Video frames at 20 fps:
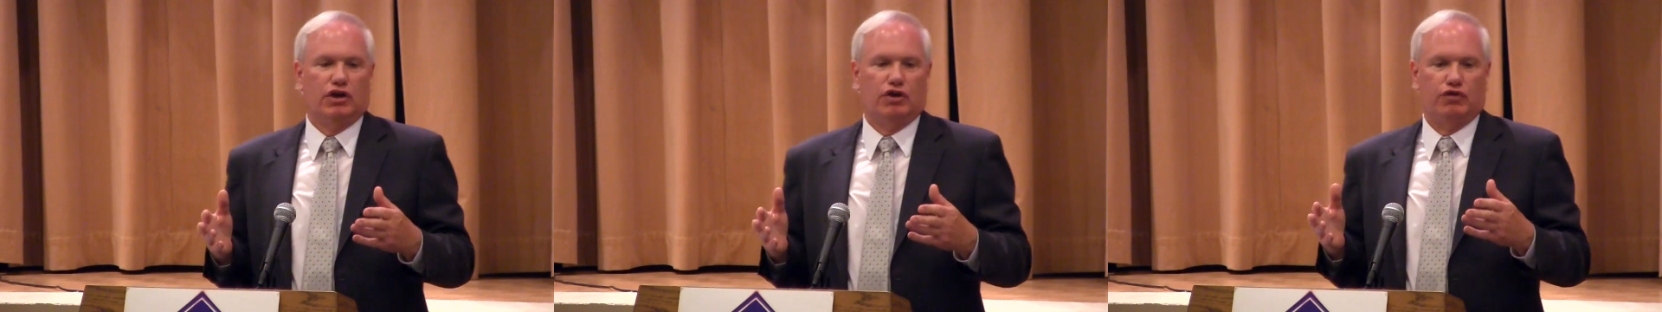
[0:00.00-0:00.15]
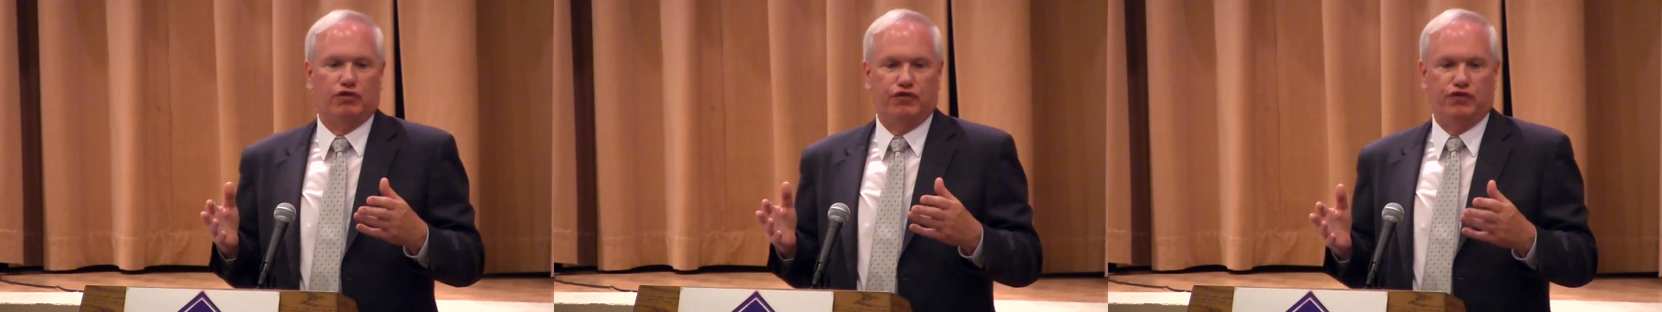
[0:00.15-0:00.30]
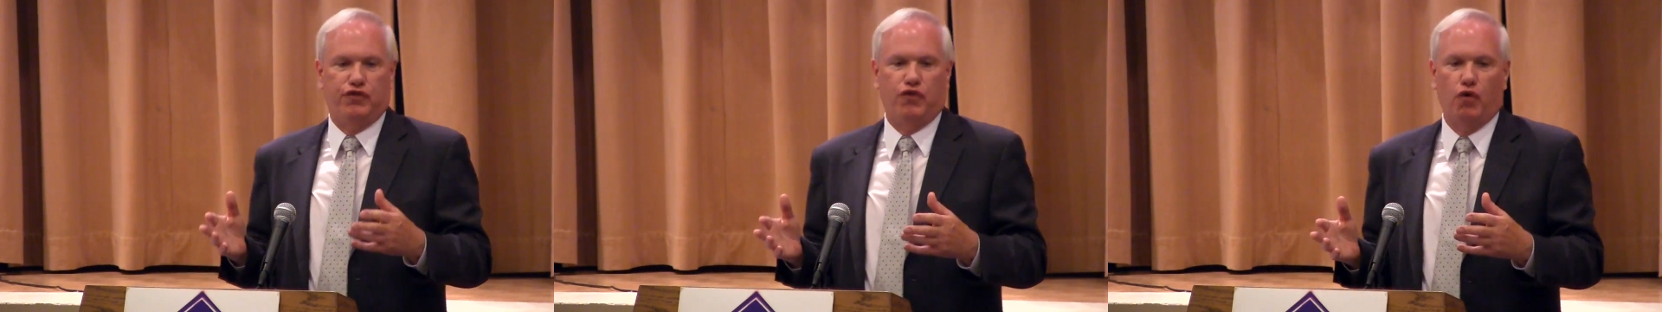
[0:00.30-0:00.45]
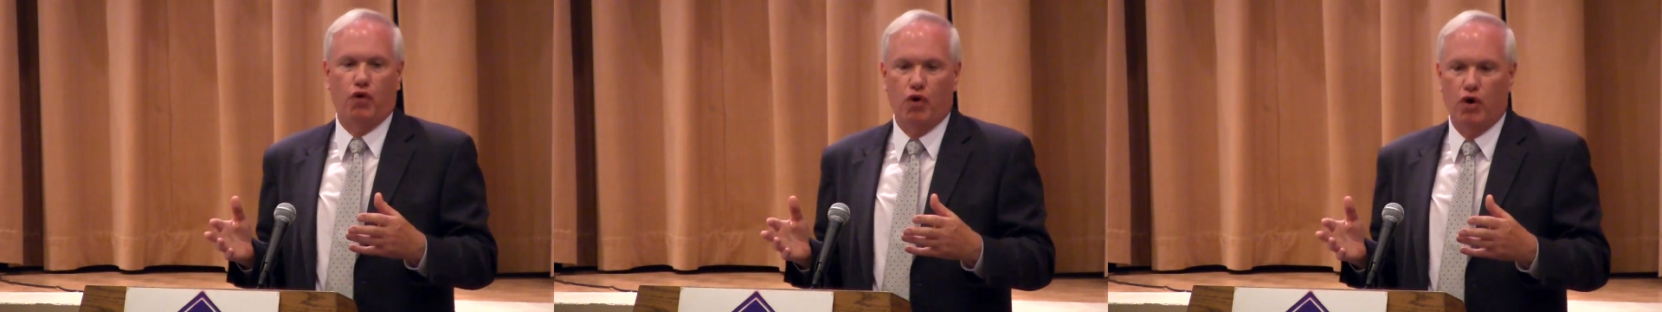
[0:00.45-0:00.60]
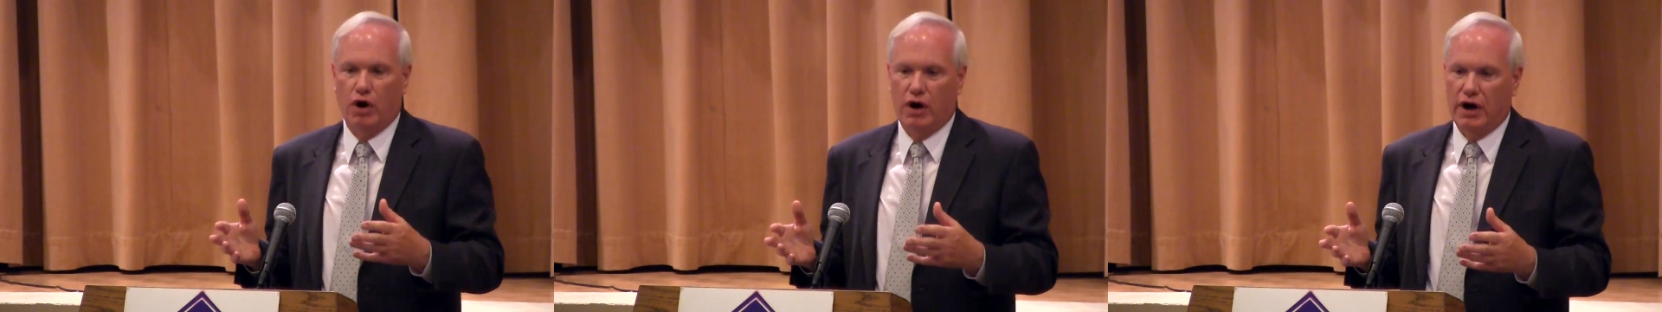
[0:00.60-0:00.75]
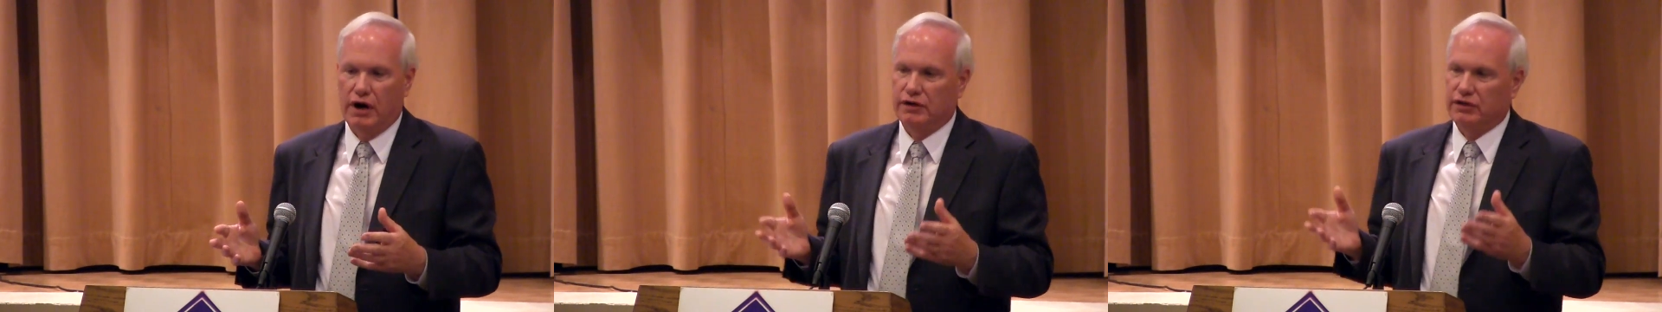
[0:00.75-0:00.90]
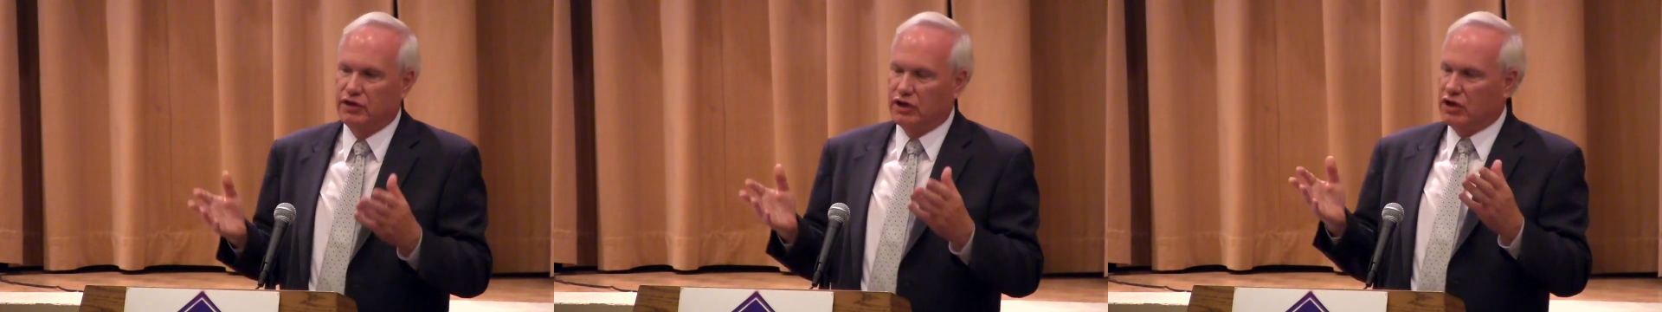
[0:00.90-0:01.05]

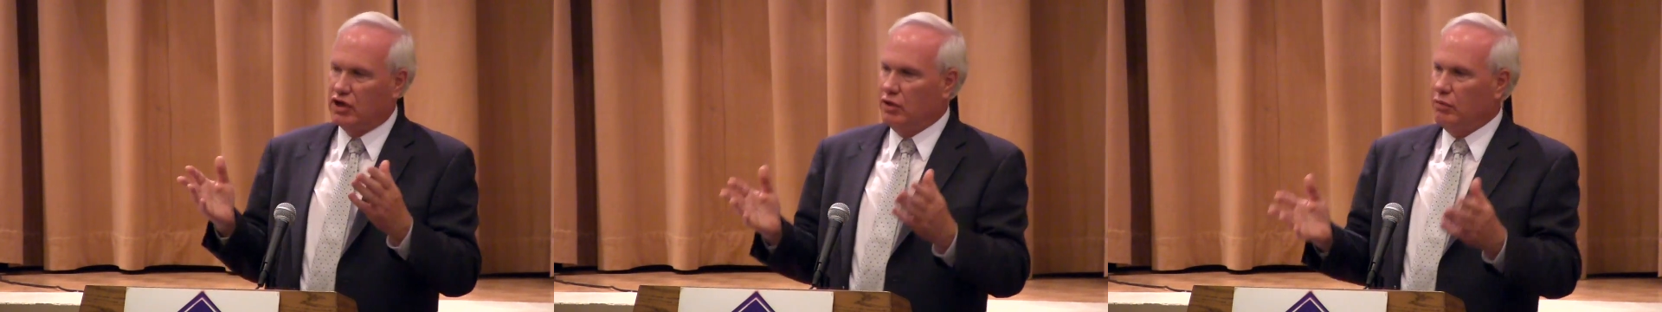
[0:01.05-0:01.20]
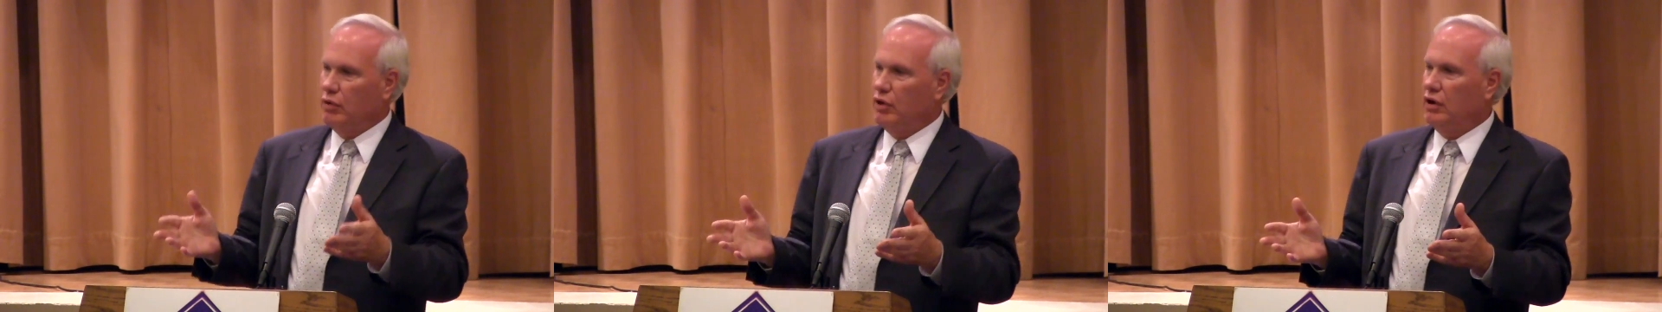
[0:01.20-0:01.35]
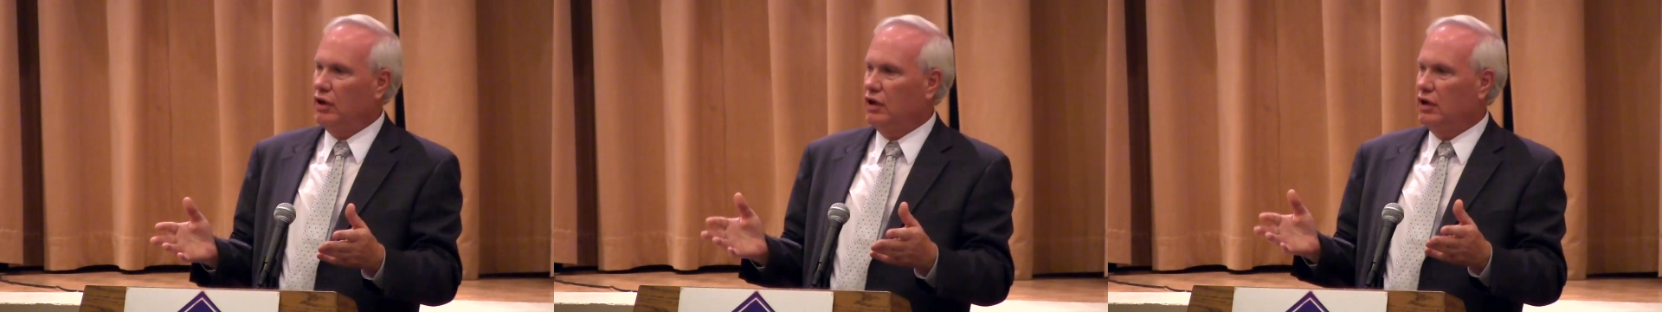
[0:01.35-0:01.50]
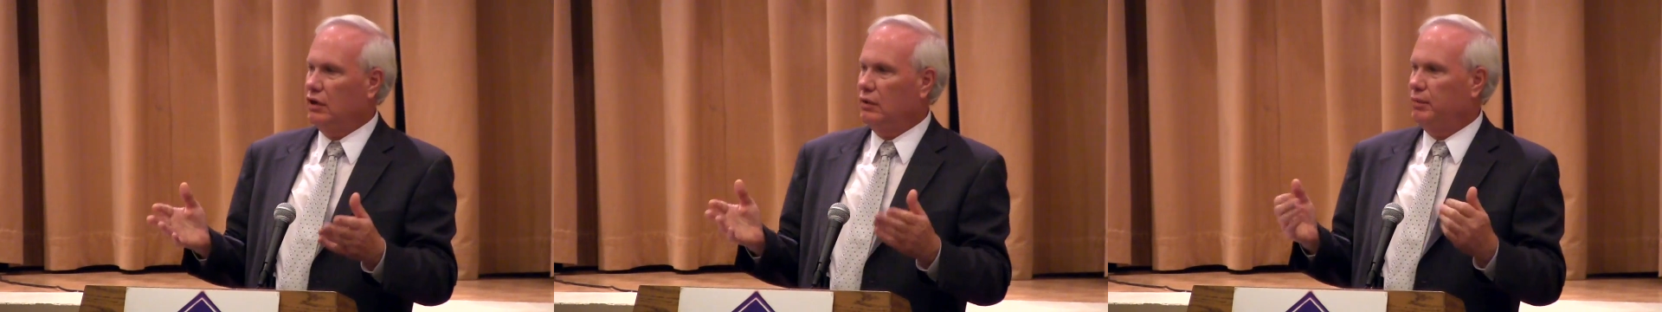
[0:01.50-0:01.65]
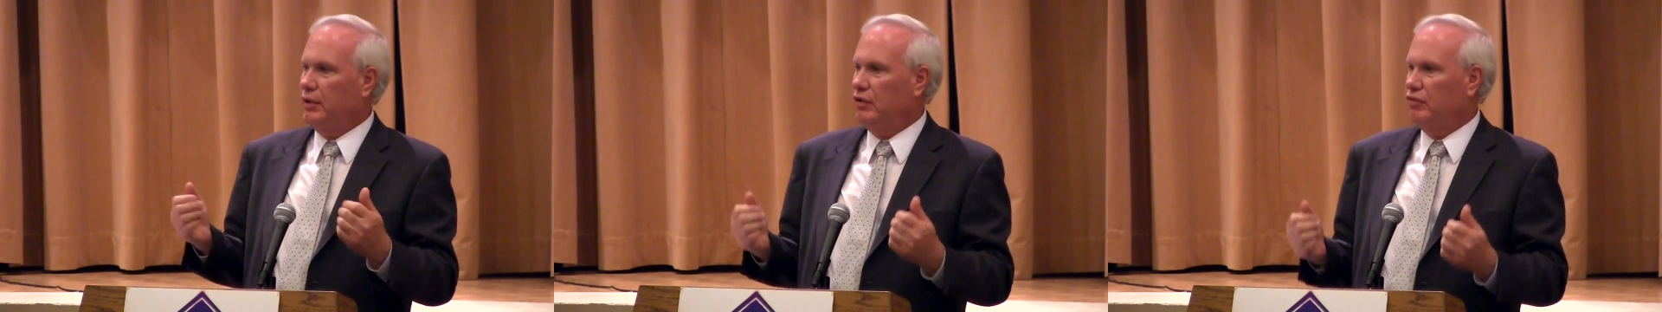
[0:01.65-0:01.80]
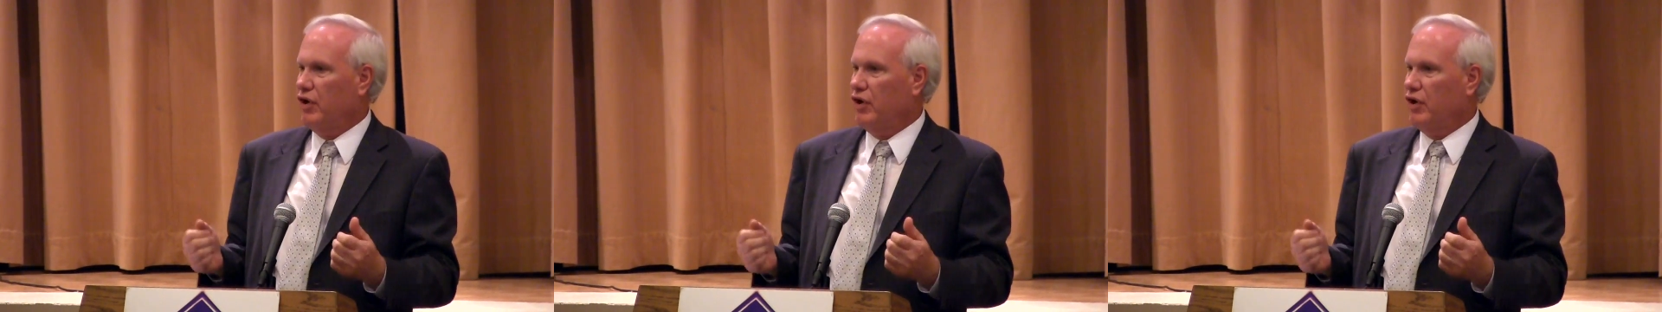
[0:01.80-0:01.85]
for the community to be